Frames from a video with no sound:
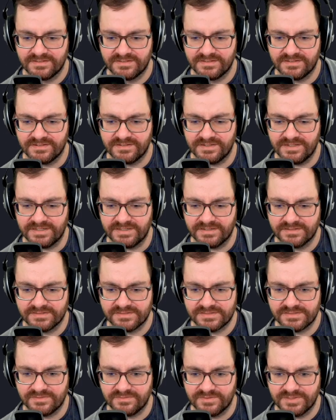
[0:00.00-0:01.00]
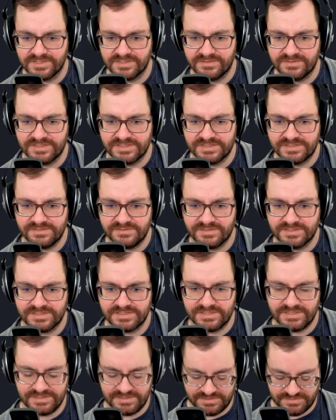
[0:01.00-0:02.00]
All right, so we're going to
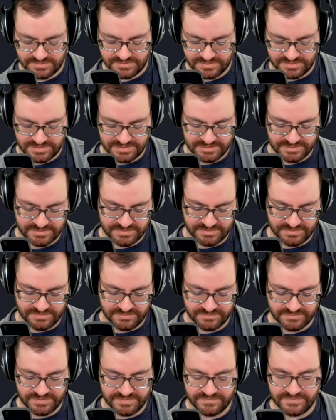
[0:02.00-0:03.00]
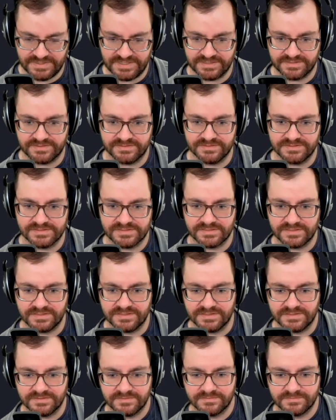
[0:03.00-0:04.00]
continue trying to refactor this here.